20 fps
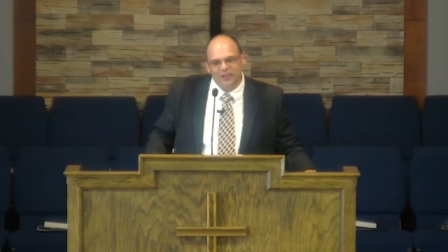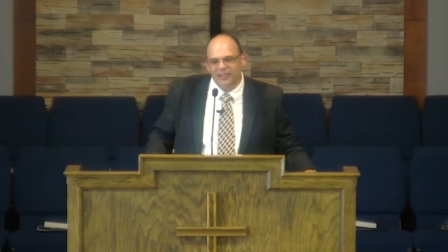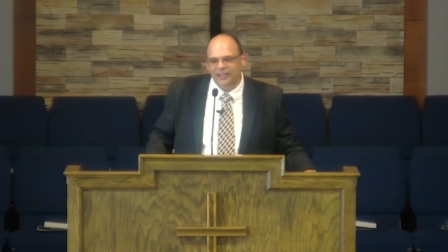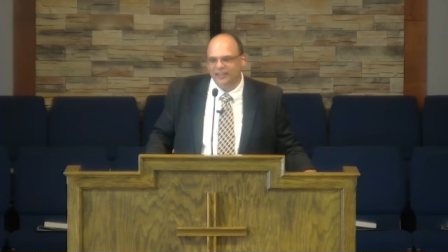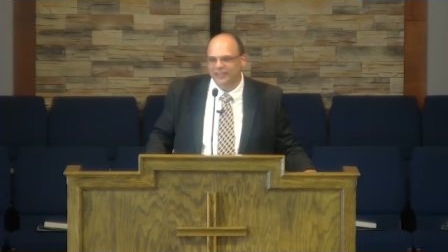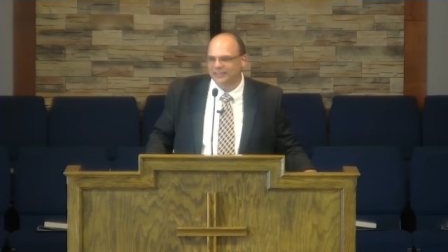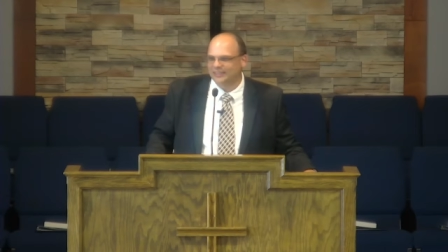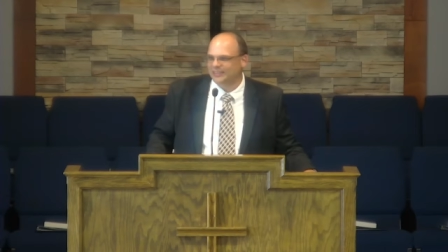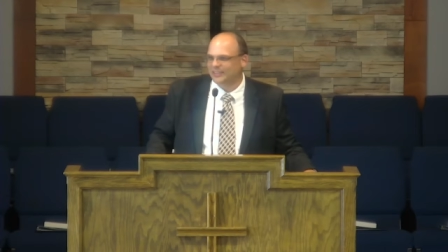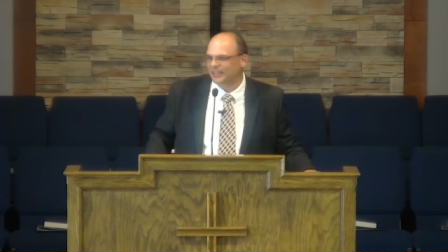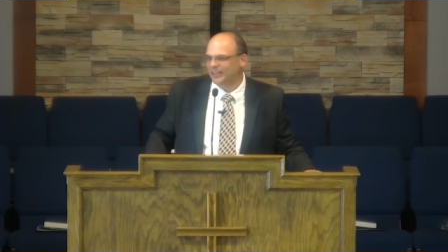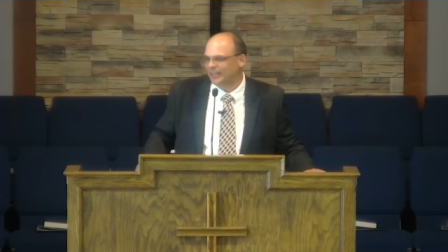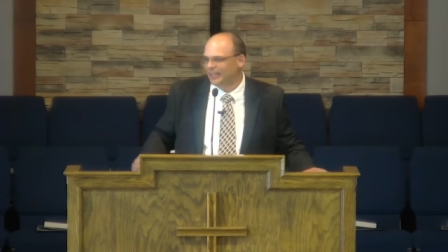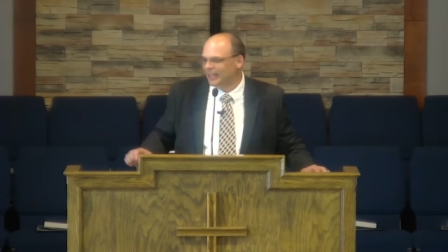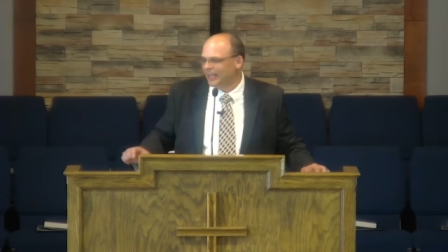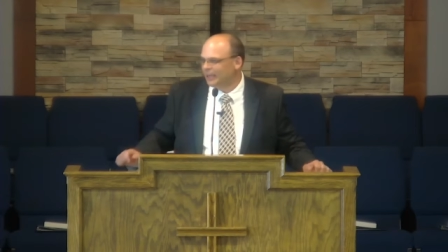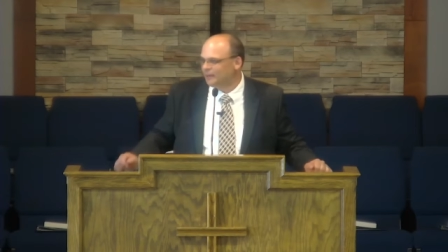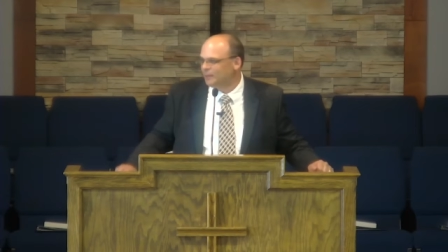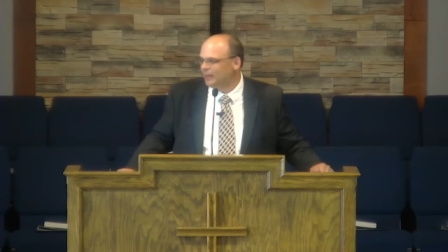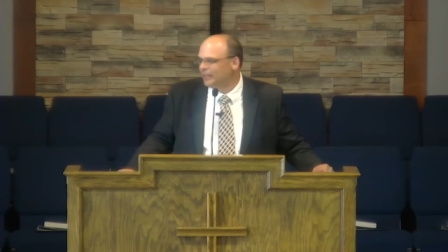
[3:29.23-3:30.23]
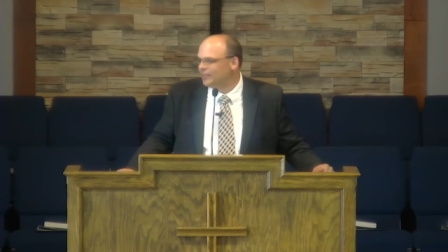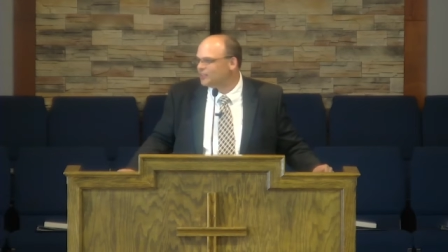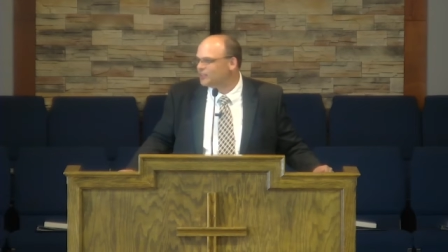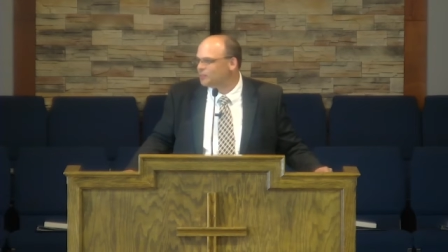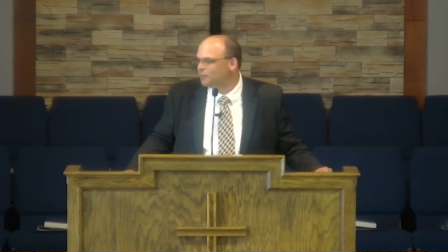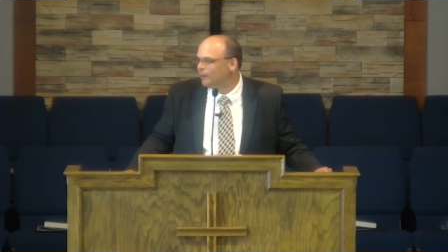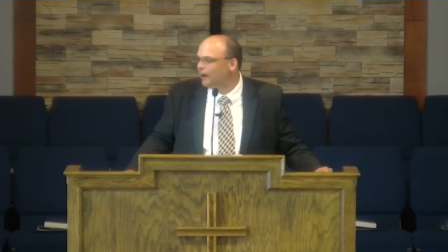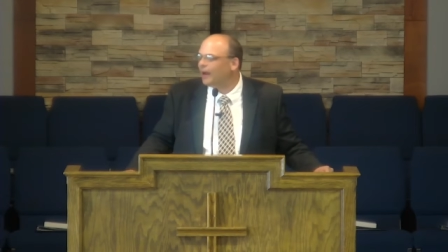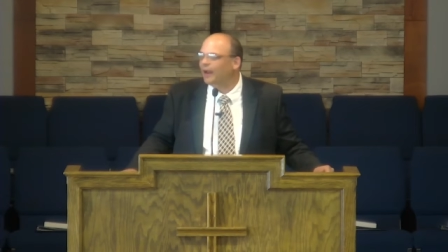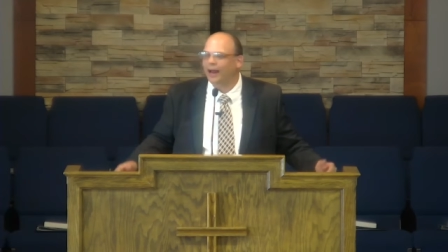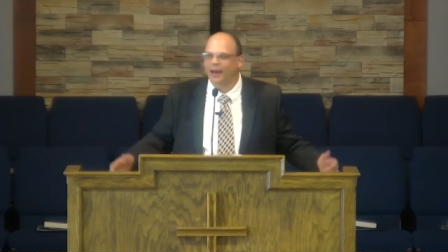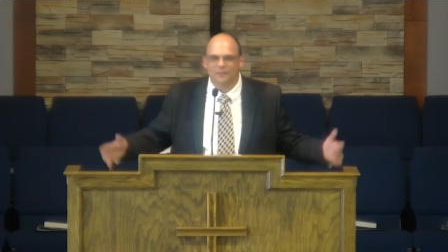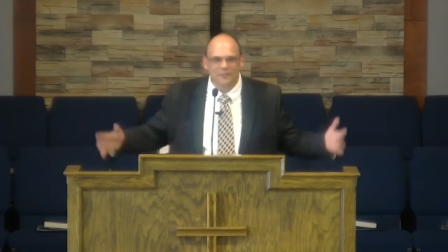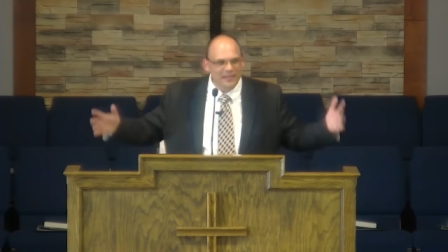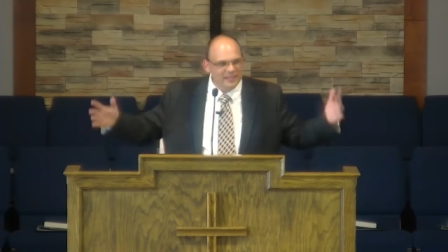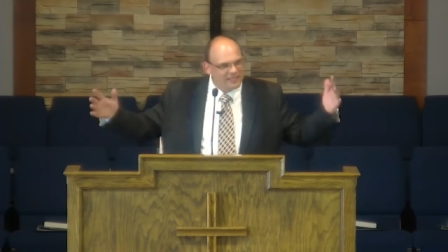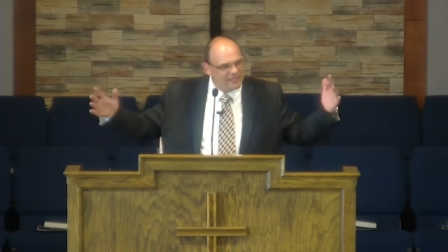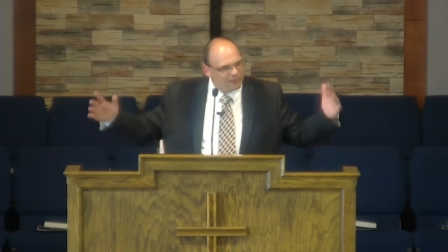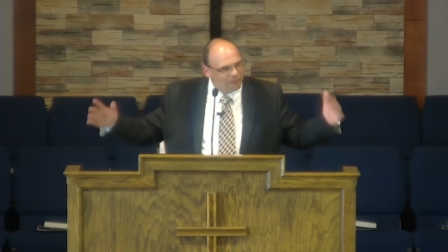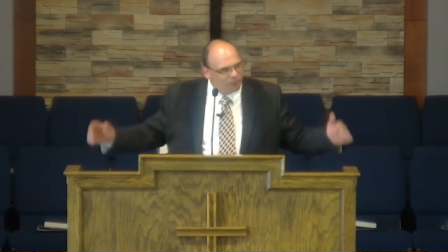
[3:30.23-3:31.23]
He's good. Amen. But I
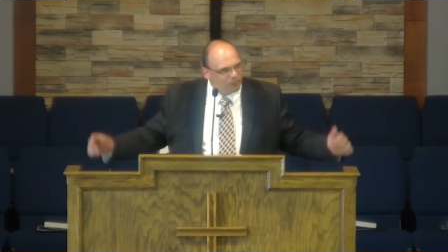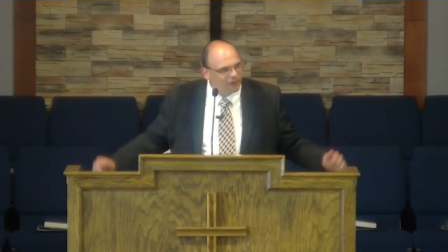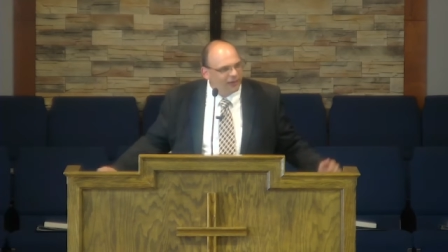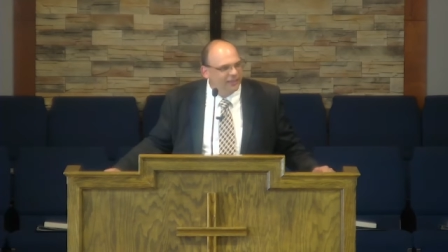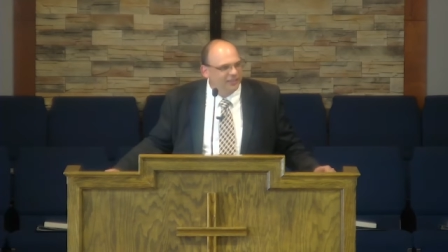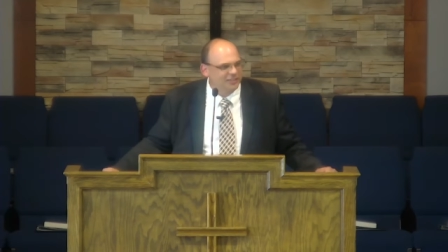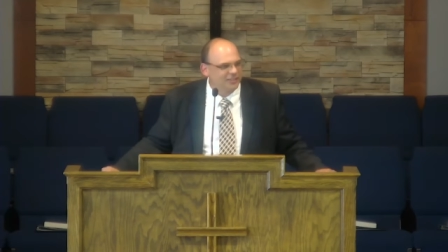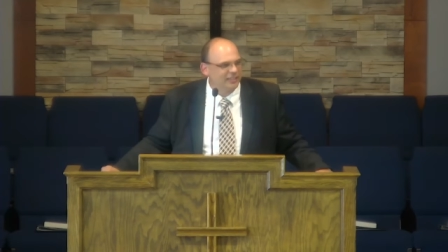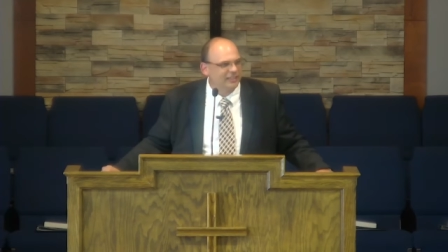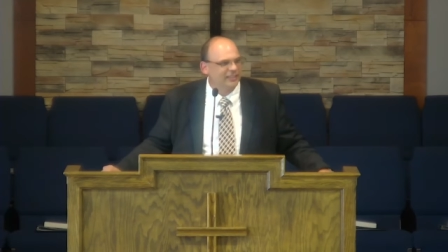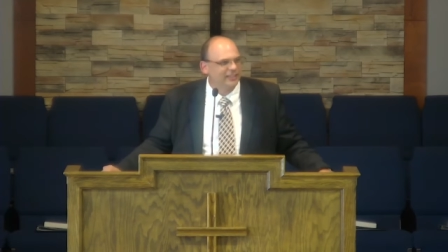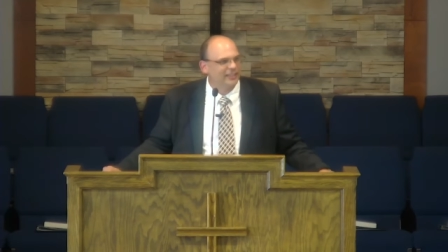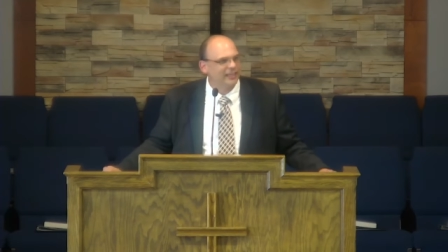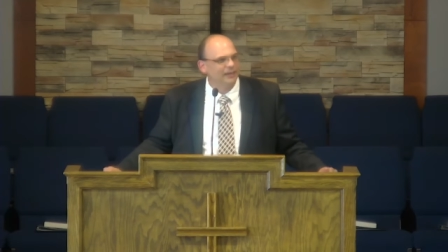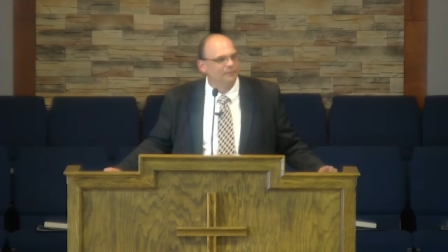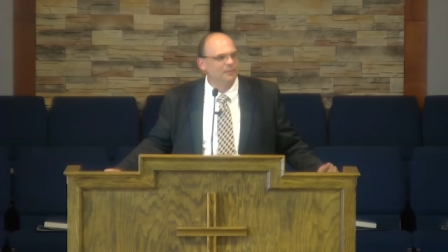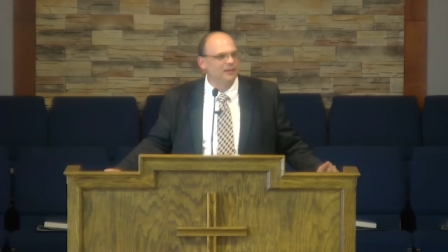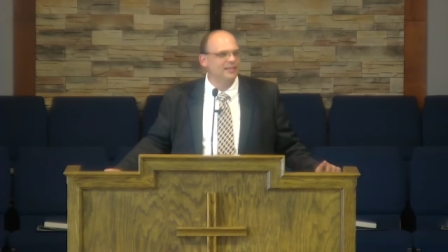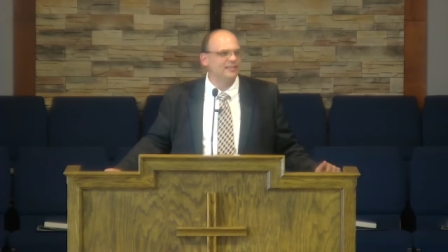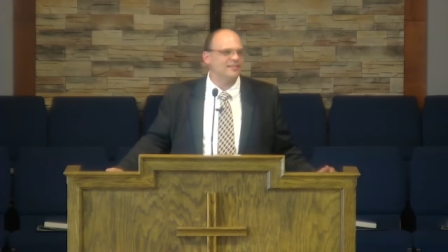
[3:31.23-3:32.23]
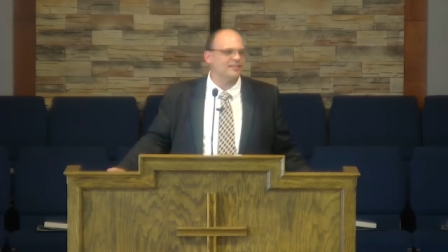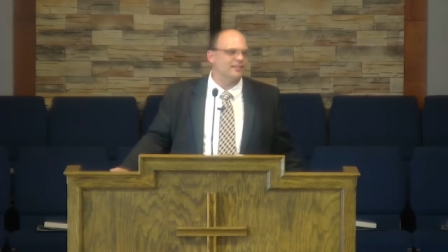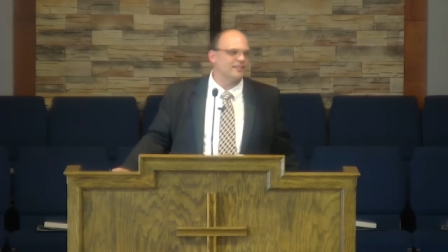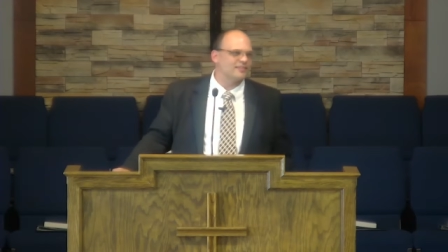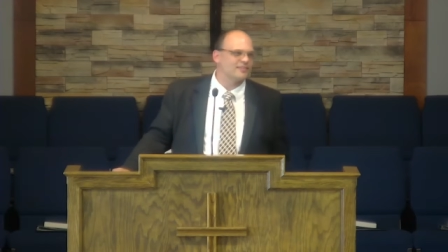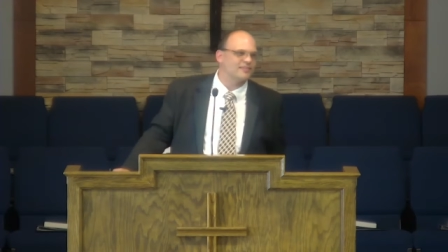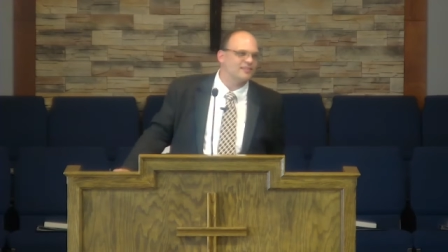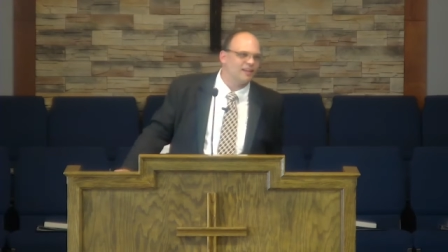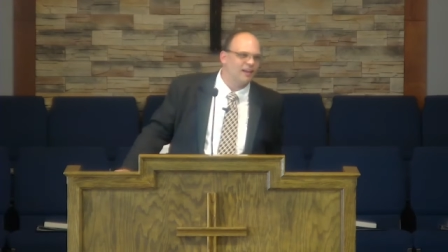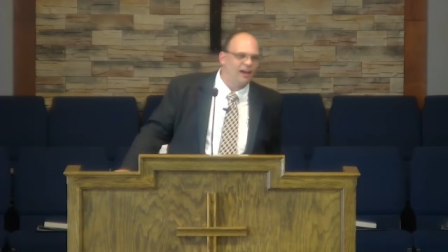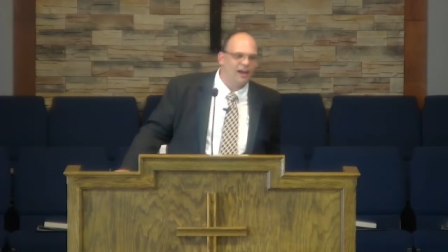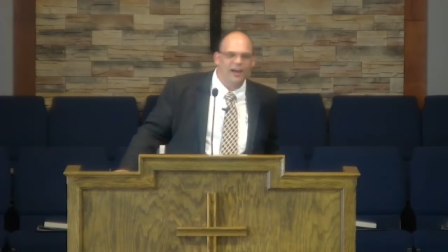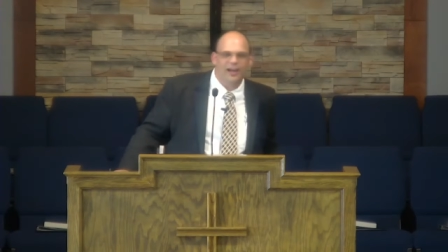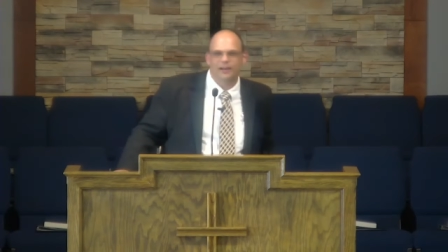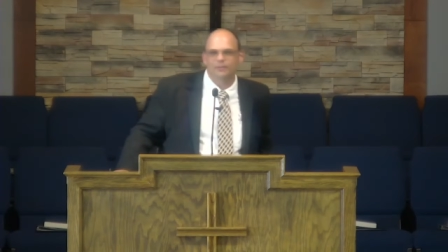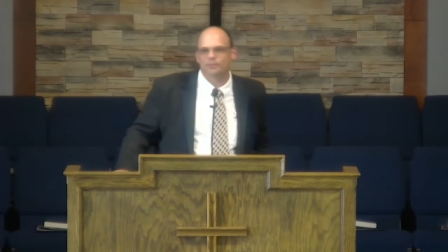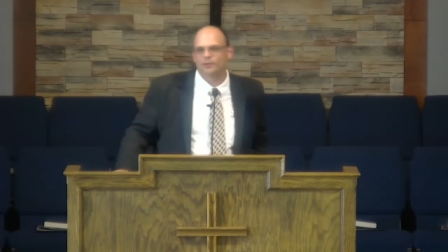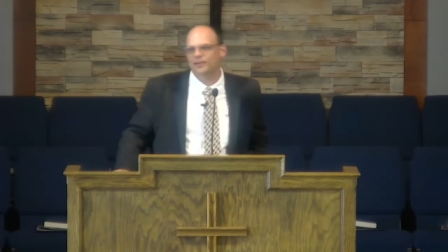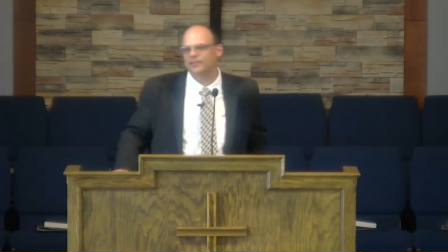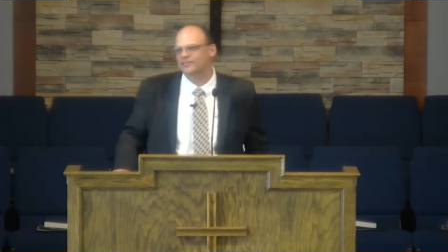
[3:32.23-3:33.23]
missed the preaching and I missed the
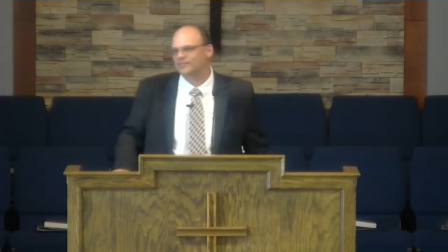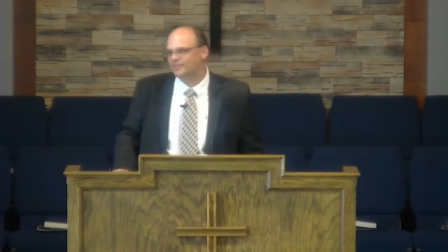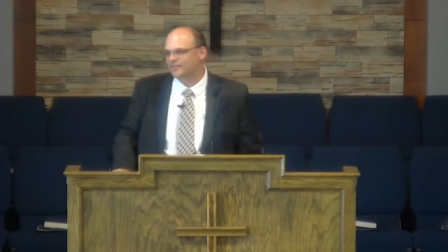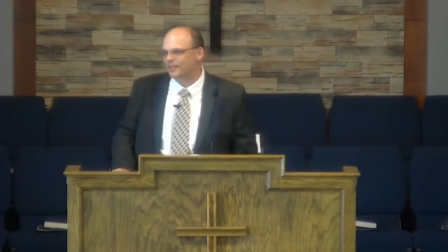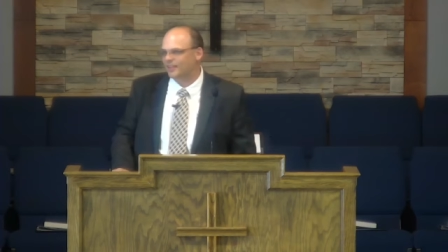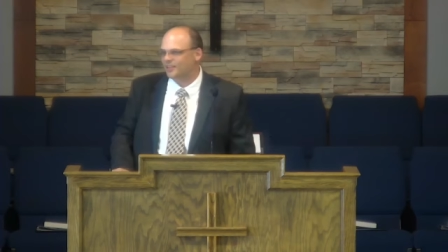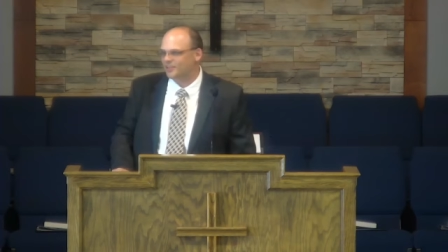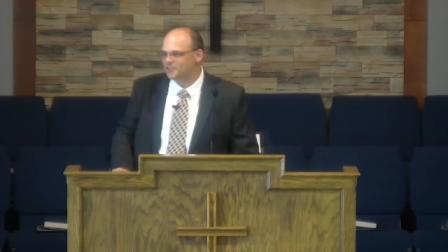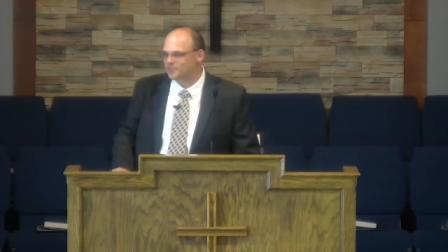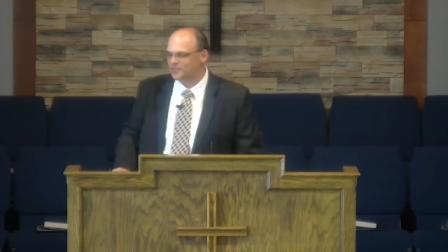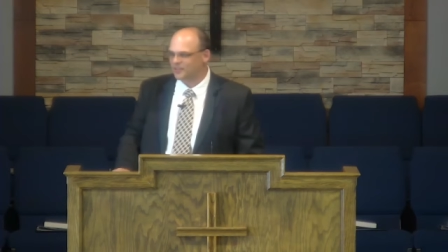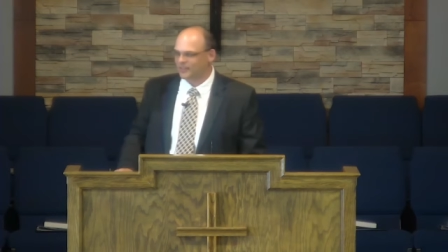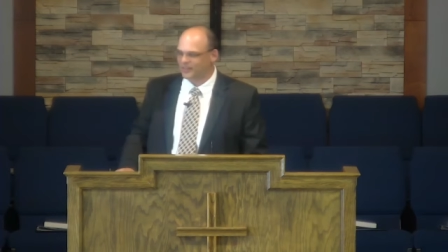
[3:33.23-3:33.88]
slide presentation